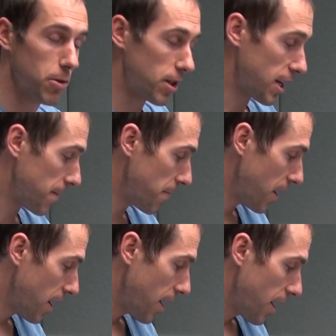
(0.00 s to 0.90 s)
you need,
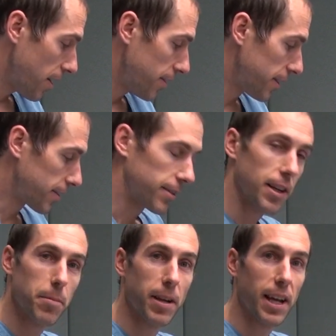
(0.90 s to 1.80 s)
this is
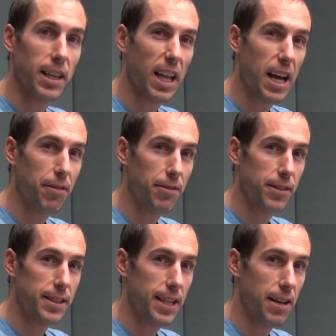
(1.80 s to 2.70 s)
going to be a
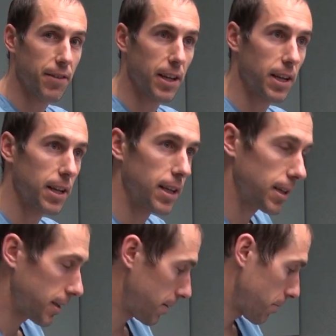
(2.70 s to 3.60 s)
life-saving
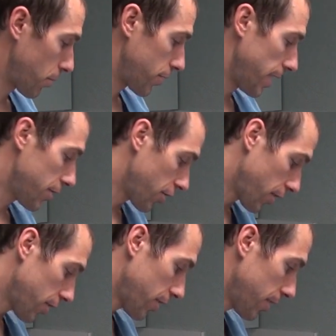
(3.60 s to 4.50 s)

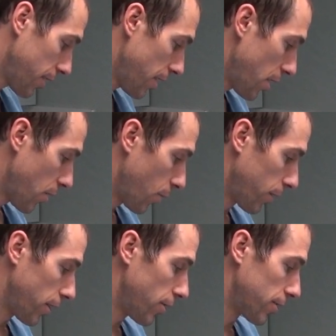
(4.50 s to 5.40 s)
procedure
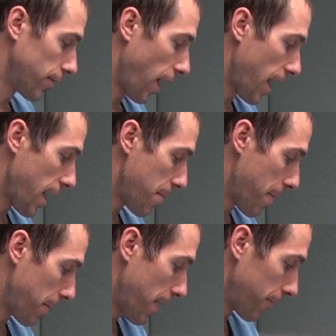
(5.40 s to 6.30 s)
with the use of IM
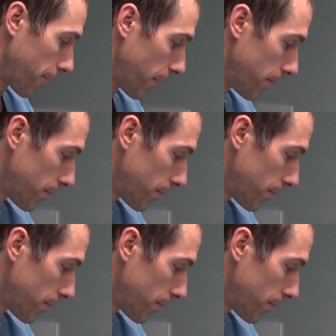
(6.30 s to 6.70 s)
epinephrine.